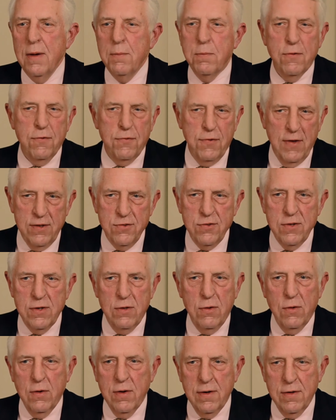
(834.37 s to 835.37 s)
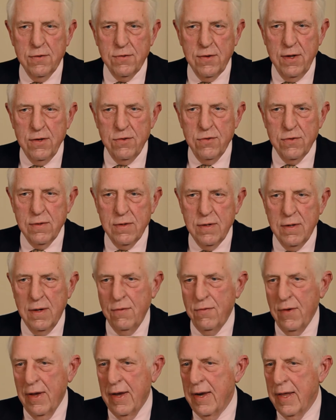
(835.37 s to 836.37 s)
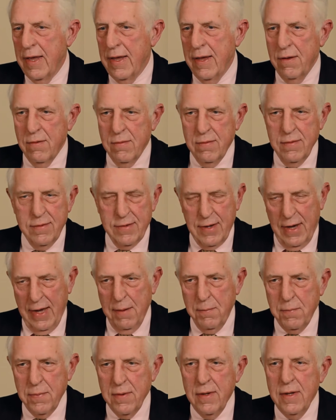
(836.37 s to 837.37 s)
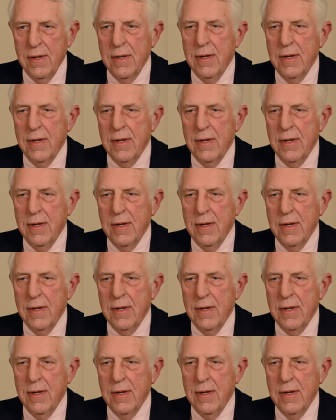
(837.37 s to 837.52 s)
professional organization of any type